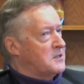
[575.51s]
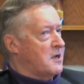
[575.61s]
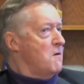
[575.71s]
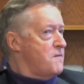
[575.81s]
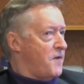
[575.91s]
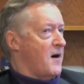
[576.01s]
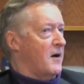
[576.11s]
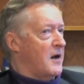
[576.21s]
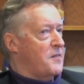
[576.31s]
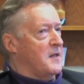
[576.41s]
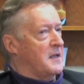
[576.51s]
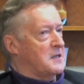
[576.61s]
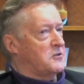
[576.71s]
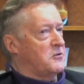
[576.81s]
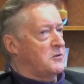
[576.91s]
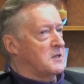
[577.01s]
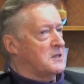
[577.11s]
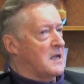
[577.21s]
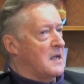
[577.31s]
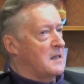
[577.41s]
so far I think it's true to
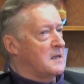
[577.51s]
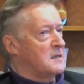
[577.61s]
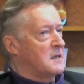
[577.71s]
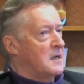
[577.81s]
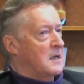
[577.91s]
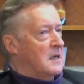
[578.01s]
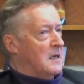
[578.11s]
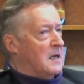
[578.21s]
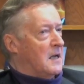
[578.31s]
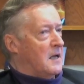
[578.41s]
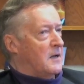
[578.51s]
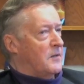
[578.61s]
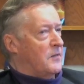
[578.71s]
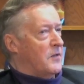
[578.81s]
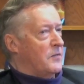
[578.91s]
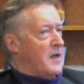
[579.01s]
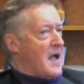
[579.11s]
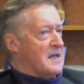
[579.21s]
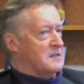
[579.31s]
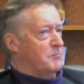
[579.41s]
say that
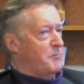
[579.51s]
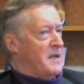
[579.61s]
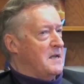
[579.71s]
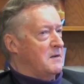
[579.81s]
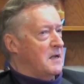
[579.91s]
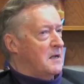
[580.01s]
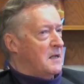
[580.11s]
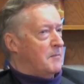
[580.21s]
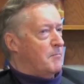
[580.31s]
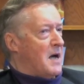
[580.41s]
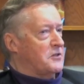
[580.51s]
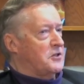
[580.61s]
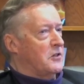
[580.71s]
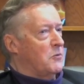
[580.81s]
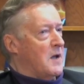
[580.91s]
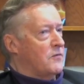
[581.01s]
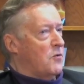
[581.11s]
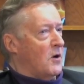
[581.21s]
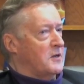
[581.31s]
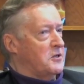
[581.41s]
there hasn't been much in the way
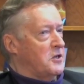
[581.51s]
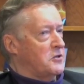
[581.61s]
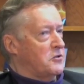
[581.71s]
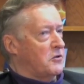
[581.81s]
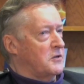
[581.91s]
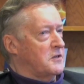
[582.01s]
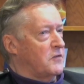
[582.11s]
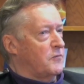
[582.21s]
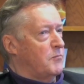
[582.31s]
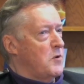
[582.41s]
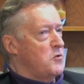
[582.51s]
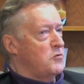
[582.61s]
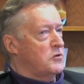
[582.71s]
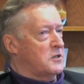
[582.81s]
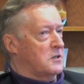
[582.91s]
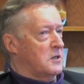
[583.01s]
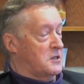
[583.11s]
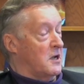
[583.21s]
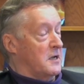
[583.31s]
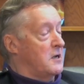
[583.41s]
of quality assurance of
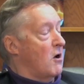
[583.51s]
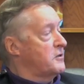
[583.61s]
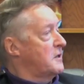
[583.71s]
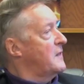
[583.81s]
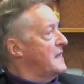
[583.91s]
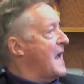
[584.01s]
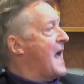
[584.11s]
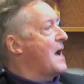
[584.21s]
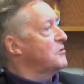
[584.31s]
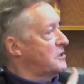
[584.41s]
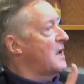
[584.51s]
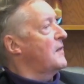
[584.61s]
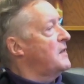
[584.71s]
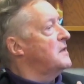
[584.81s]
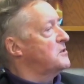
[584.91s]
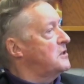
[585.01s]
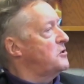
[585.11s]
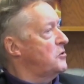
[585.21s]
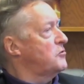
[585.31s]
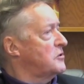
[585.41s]
MOOCs, certainly not at the outside the
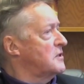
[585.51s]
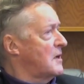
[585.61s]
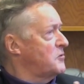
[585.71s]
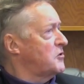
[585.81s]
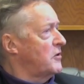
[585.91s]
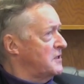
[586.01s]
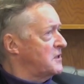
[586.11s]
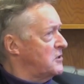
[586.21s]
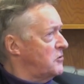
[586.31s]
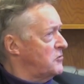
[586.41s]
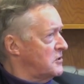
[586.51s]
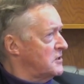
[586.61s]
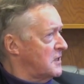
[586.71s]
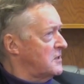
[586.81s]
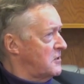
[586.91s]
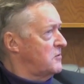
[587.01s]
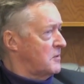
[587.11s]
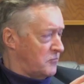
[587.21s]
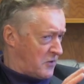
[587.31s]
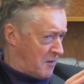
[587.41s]
institutions. I'm sure institutions that do
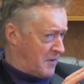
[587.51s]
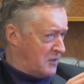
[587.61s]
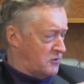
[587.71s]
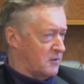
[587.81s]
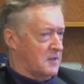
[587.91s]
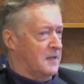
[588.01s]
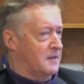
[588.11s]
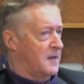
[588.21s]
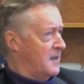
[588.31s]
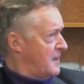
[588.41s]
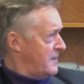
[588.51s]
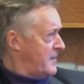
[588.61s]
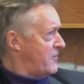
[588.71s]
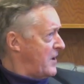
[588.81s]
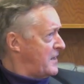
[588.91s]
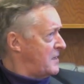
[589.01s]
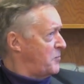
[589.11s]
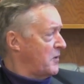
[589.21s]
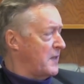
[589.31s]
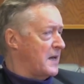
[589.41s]
them try and make sure that they're ready
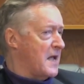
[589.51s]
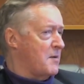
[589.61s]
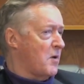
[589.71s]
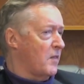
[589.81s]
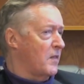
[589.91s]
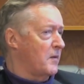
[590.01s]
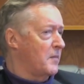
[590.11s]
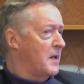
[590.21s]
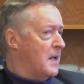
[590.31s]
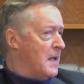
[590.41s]
to put their name on them.